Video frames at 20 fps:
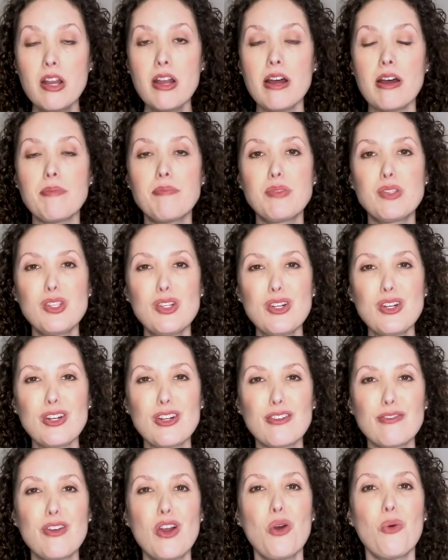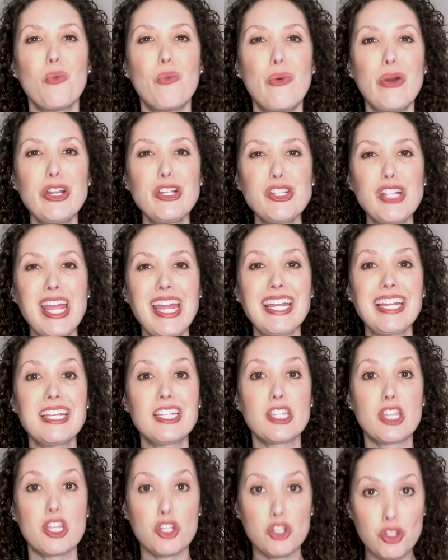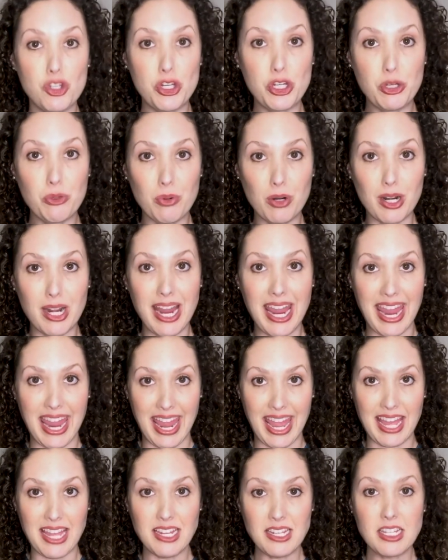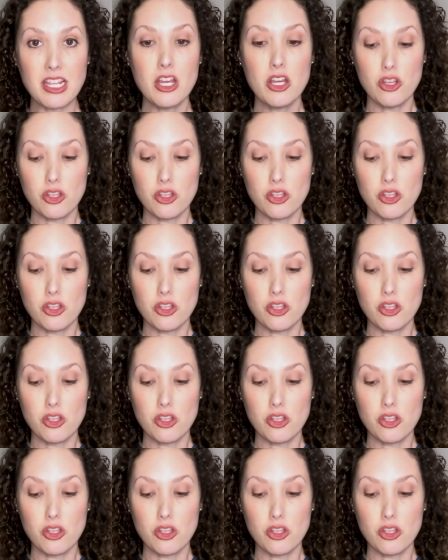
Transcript: observe which hand is the doer hand,